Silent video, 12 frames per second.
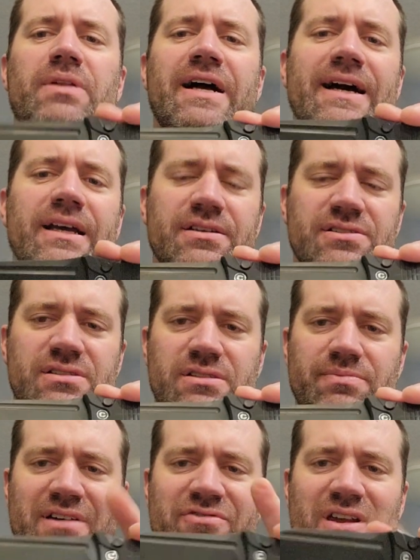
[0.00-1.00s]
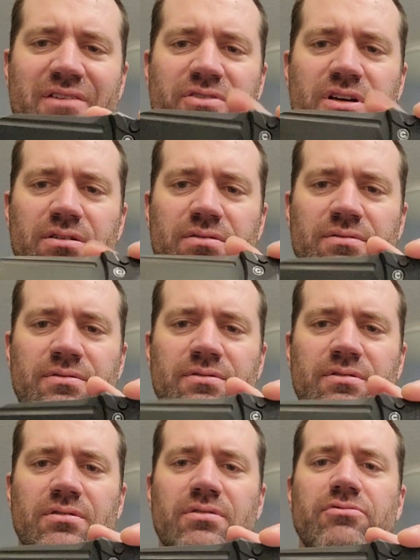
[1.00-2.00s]
black is my favorite
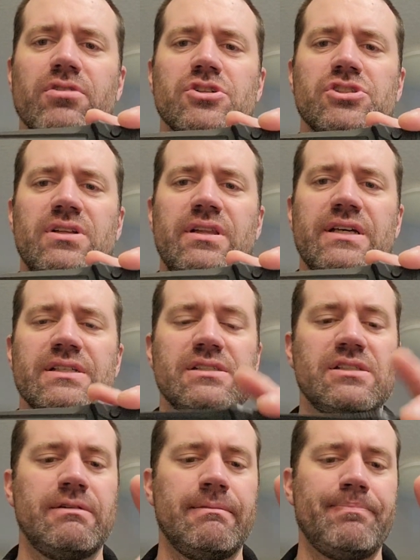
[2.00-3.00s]
version of this,